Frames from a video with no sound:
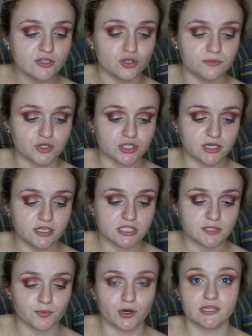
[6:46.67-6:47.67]
So I'm just gonna
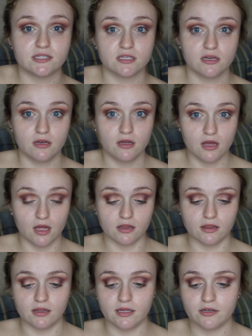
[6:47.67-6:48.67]
spritz a
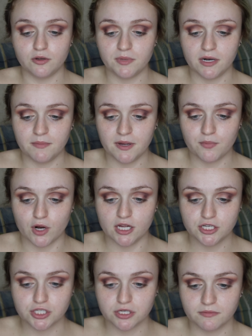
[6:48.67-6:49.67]
little bit on my
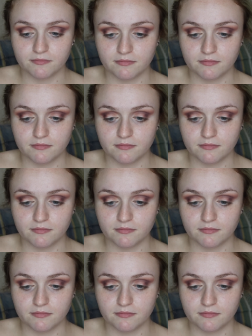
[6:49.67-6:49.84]
brush.